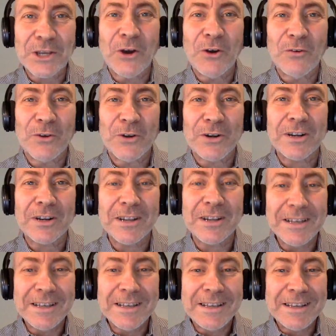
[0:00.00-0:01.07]
over.
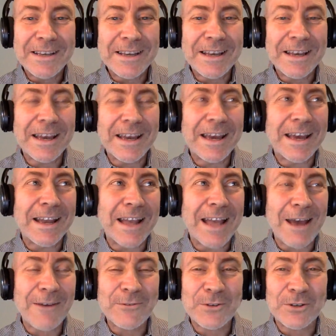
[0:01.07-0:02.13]
And
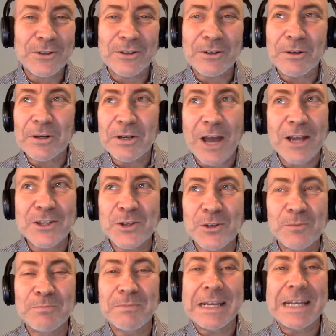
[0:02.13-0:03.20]
after not too
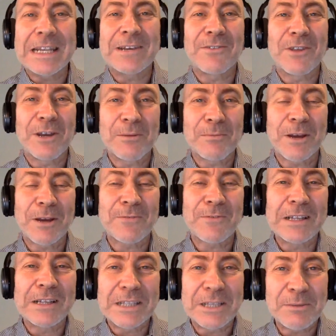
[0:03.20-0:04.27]
many of them, I
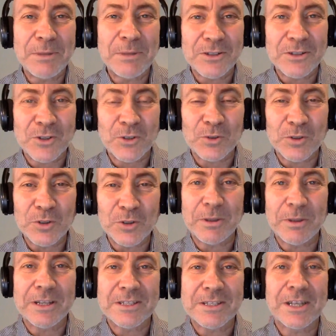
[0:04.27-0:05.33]
finally emailed Joe
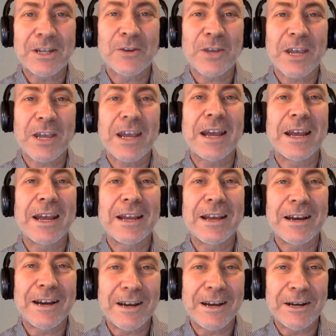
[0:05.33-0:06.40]
Lubin and said, okay,
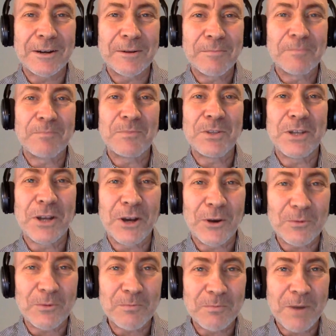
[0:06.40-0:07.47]
I
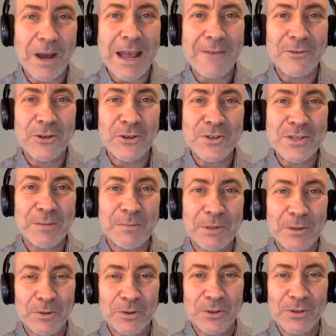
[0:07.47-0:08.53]
have to do something
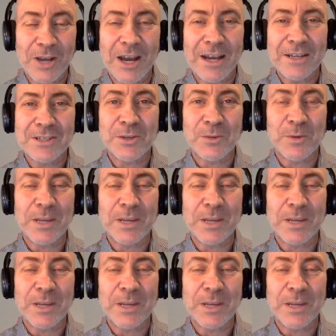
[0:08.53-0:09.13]
with you guys. So we